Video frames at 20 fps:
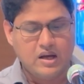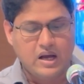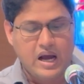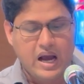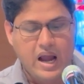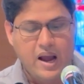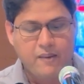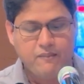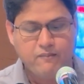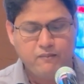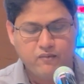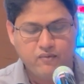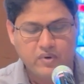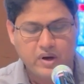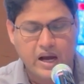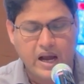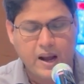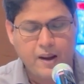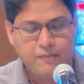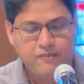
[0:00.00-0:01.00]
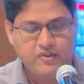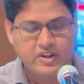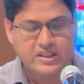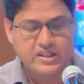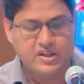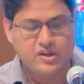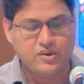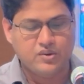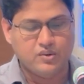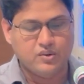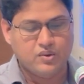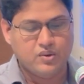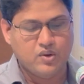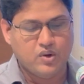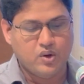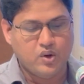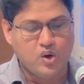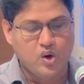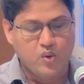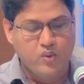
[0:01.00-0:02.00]
I am with you.
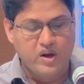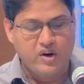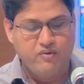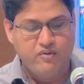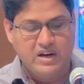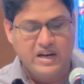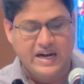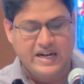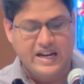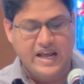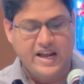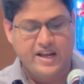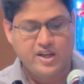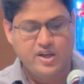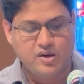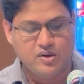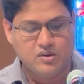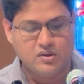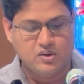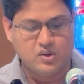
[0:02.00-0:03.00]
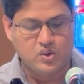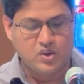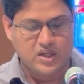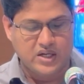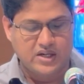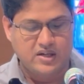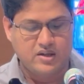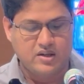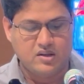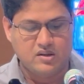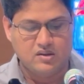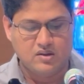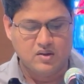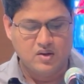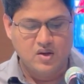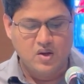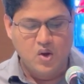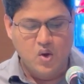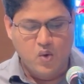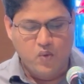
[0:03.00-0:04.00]
No one will attack you to hurt you,
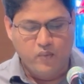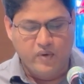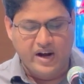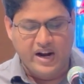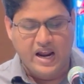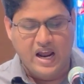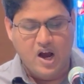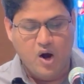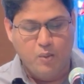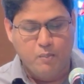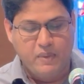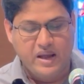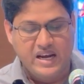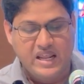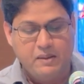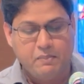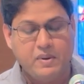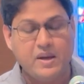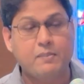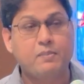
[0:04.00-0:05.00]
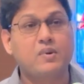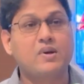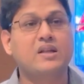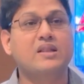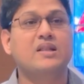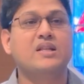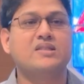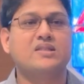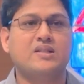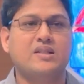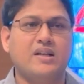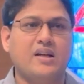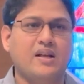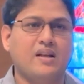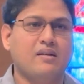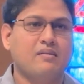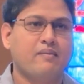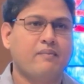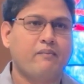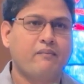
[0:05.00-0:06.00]
for I have many people in this city.